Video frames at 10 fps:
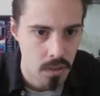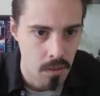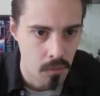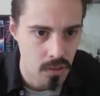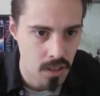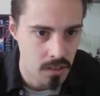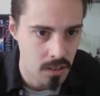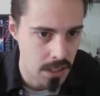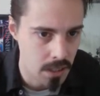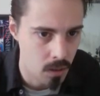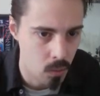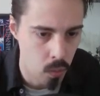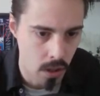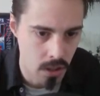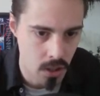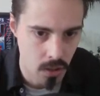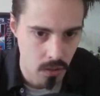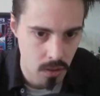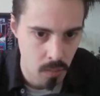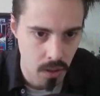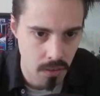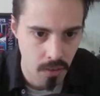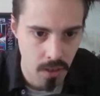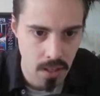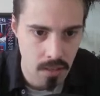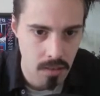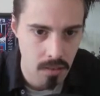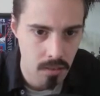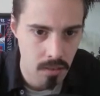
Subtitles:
Level 16, one shot by Franz.